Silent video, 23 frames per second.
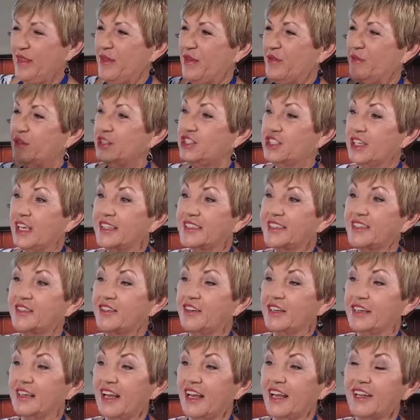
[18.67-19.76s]
which has
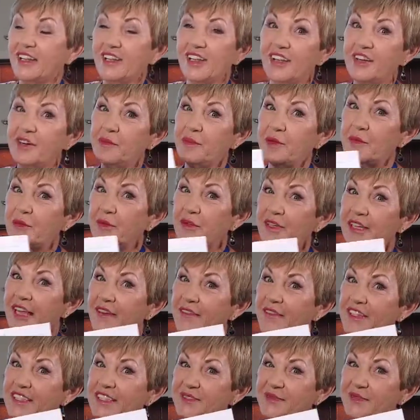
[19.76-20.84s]
got a lot of people
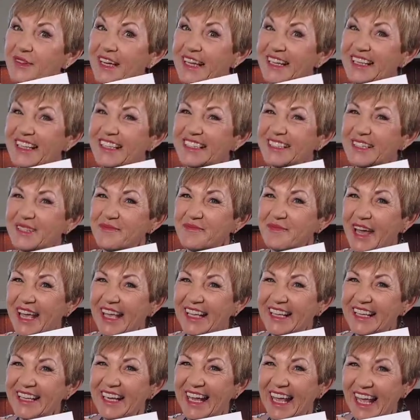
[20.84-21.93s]
love this one, is the
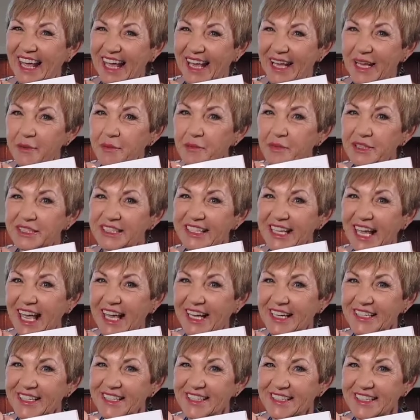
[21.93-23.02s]
bacon egg
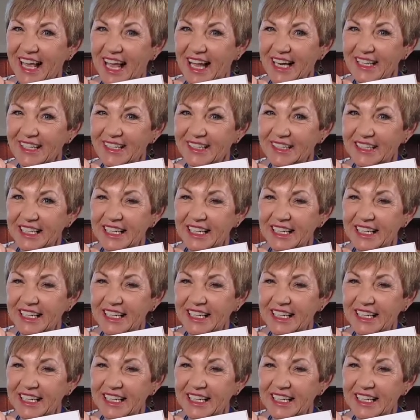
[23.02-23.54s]
potato salad.